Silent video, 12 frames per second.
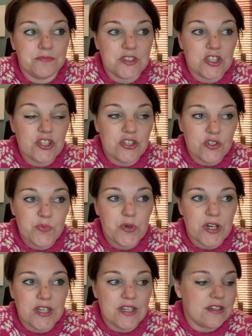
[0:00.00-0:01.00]
She does
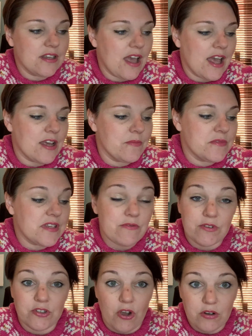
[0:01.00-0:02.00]
breed
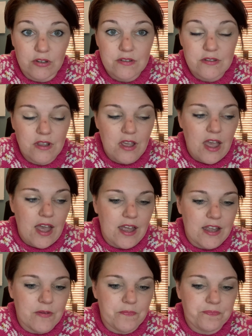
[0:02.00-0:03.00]
several dogs,
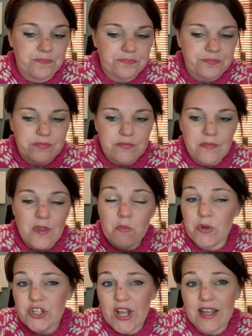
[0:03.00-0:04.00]

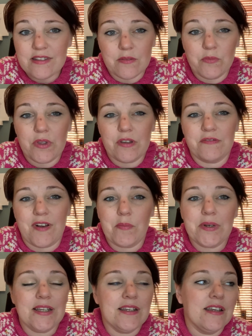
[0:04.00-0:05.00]
but she has them with her
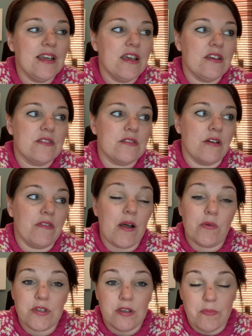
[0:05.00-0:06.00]
family. So that
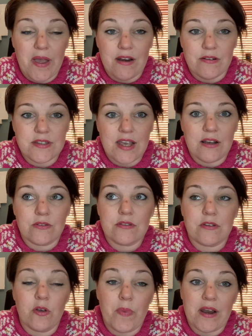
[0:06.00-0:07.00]
was her parents' house, so
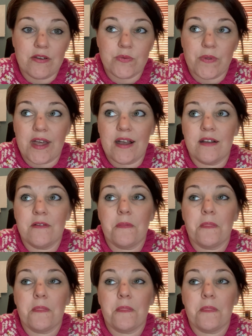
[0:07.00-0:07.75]
her parents were there.